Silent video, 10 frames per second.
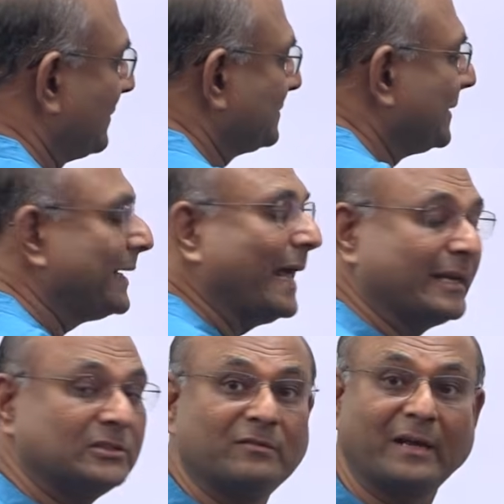must be the
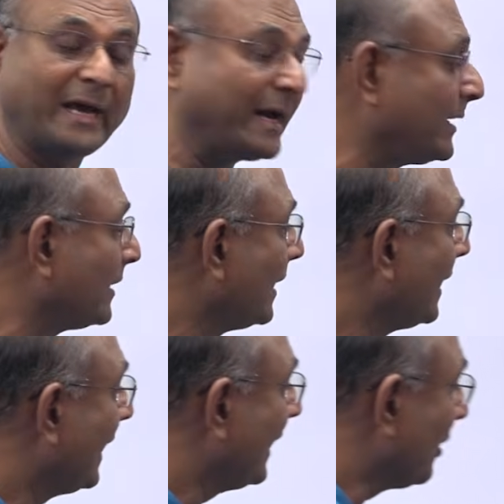direction of the current.
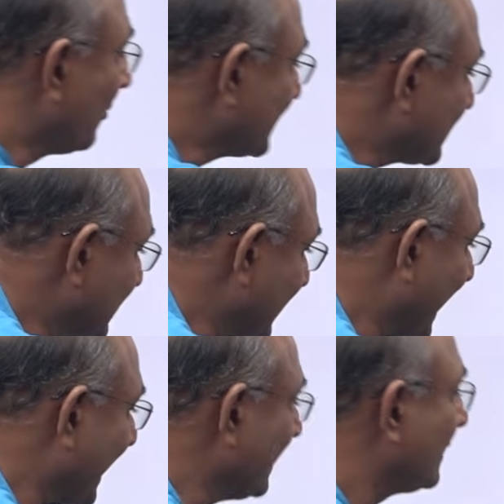And how much is the
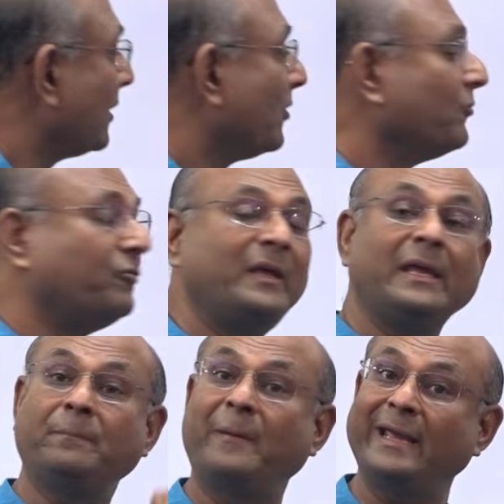current?
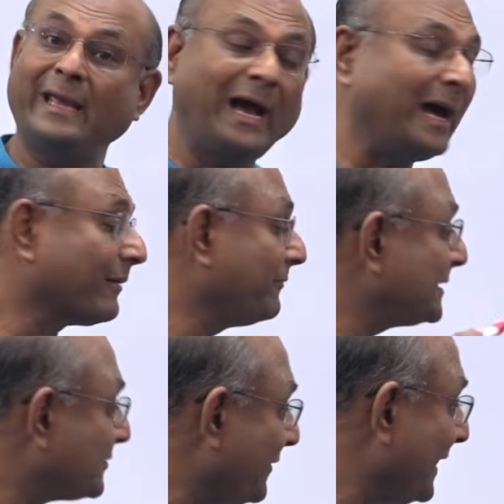V by R.
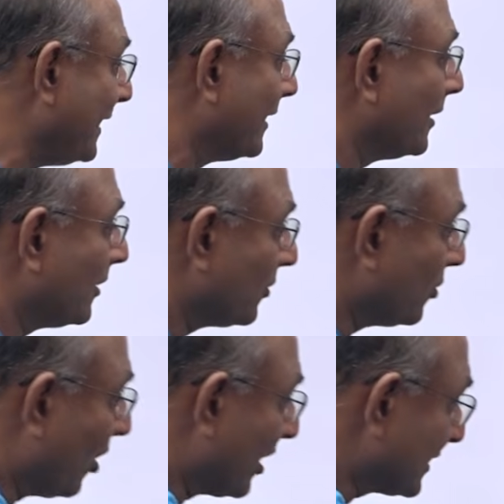Which V?
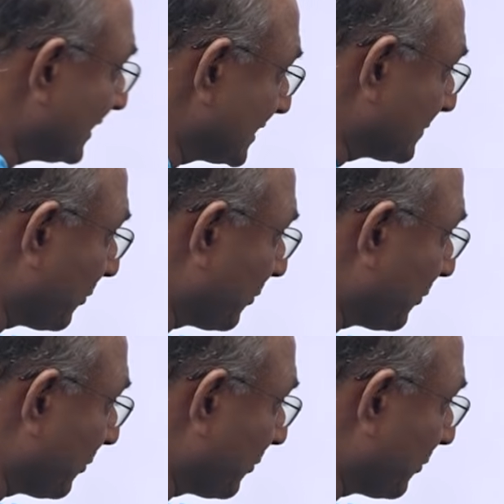Not this